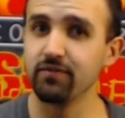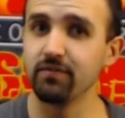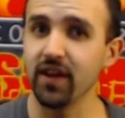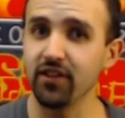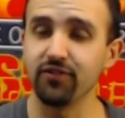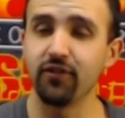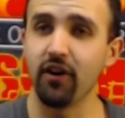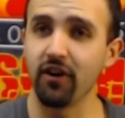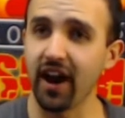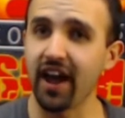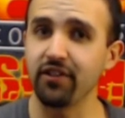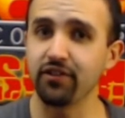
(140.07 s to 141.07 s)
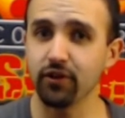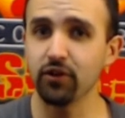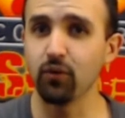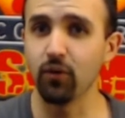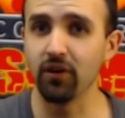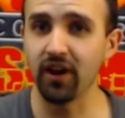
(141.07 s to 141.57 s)
as far as Circle
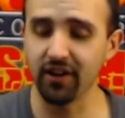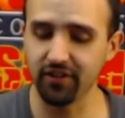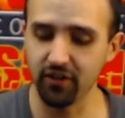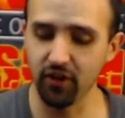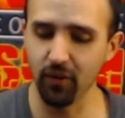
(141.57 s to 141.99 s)
Warlocks go.